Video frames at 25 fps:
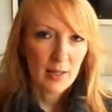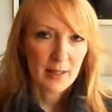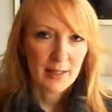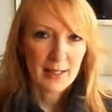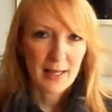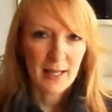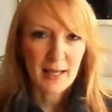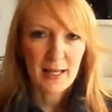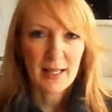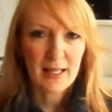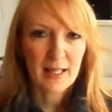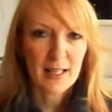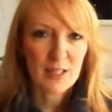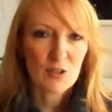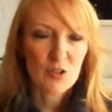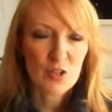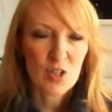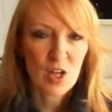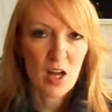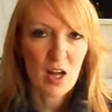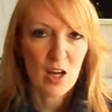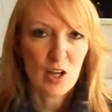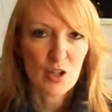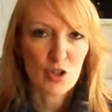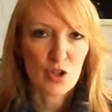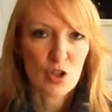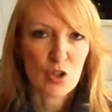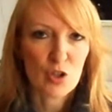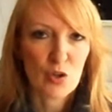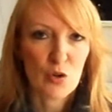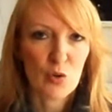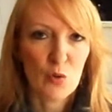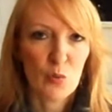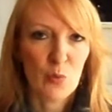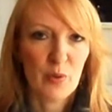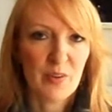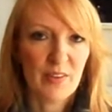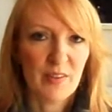getting in
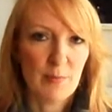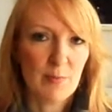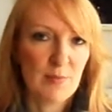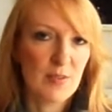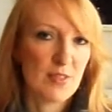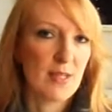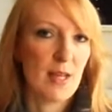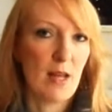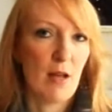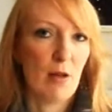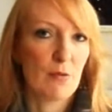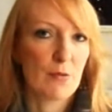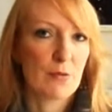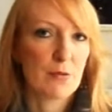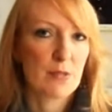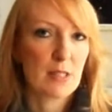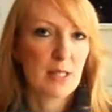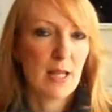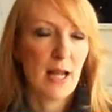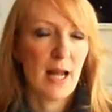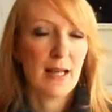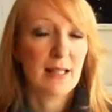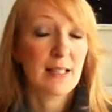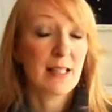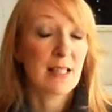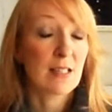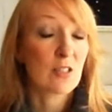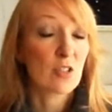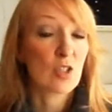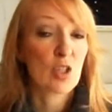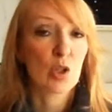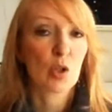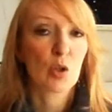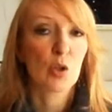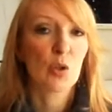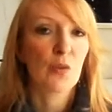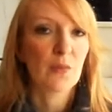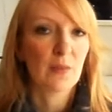touch with themselves. And that's
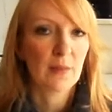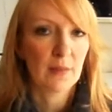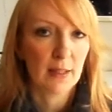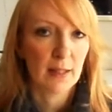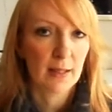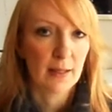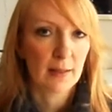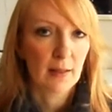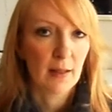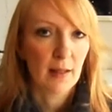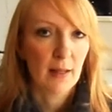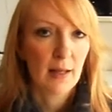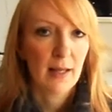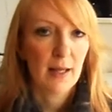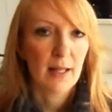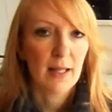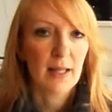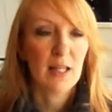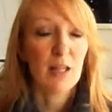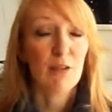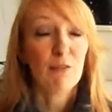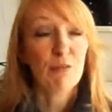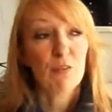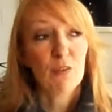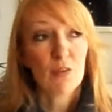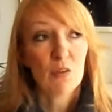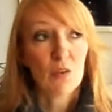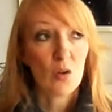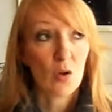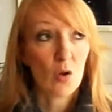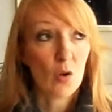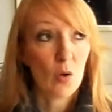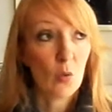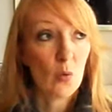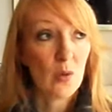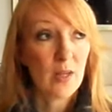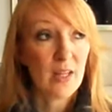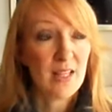a good thing, even
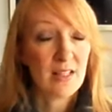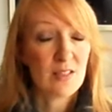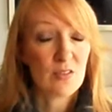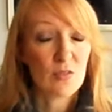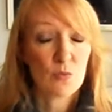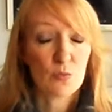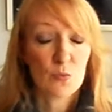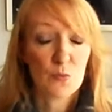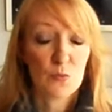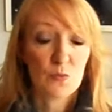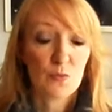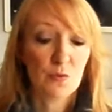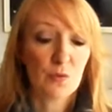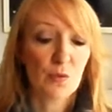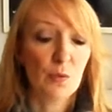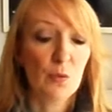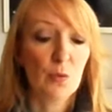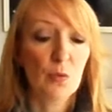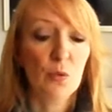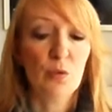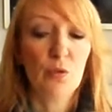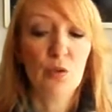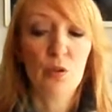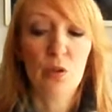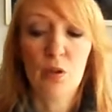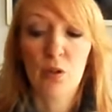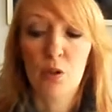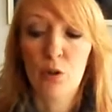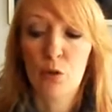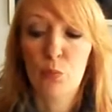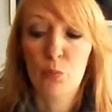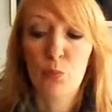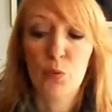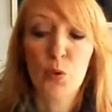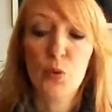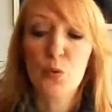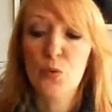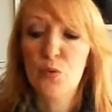though it's through the
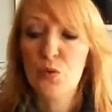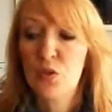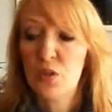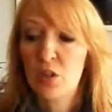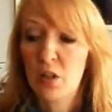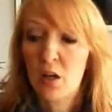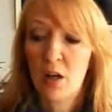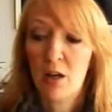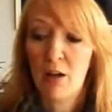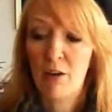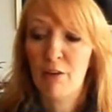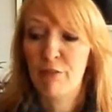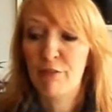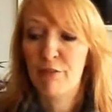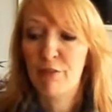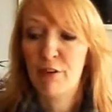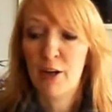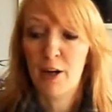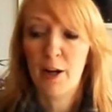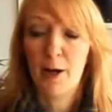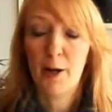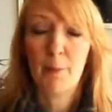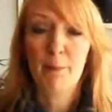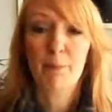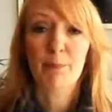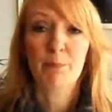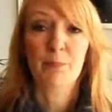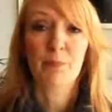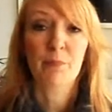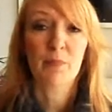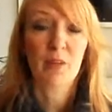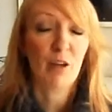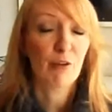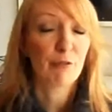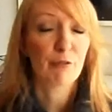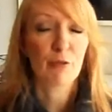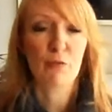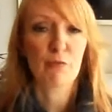root of
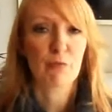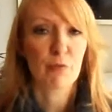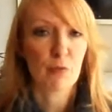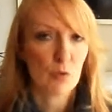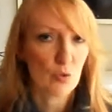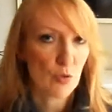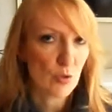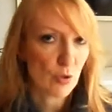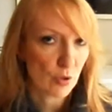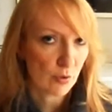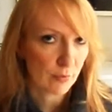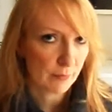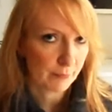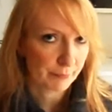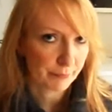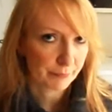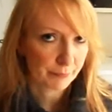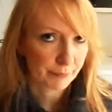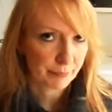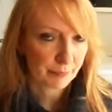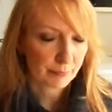confusion.